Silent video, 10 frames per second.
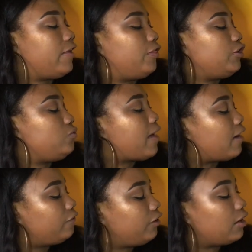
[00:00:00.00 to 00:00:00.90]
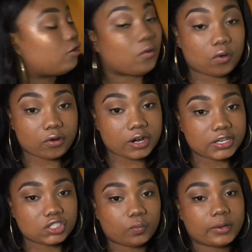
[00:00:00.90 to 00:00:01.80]
And then you have yellow
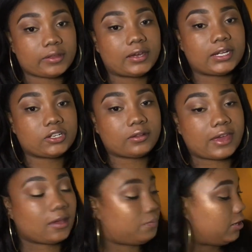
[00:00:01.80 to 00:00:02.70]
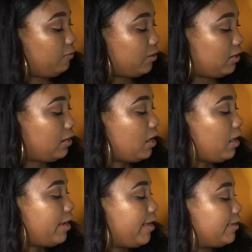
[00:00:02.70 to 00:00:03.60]
orange, where the underlying pigment
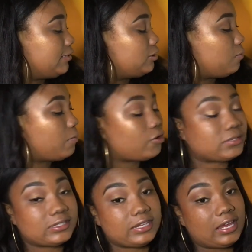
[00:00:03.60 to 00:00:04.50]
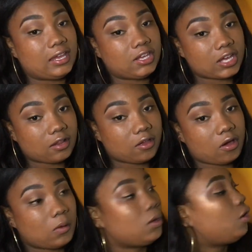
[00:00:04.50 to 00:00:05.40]
is mostly
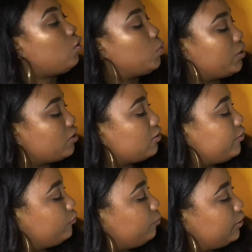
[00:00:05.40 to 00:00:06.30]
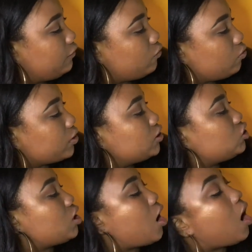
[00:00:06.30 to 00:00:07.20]
yellow with a little bit of
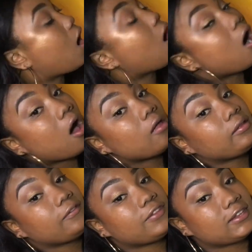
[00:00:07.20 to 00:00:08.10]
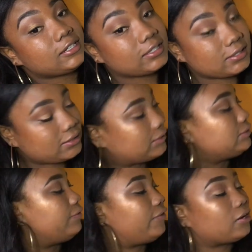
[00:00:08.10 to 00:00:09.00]
orange. All of this
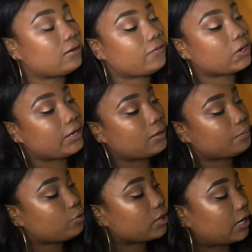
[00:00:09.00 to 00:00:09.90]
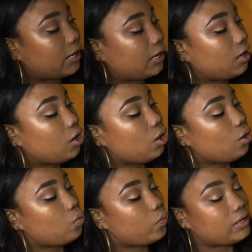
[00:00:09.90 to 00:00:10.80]
is very, very important
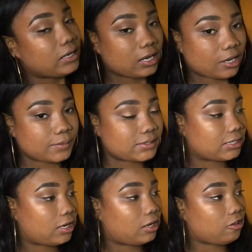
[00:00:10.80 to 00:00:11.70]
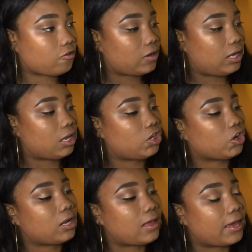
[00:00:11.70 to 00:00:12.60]
when it comes to coloring
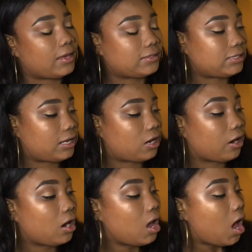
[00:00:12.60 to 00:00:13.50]
your client's hair.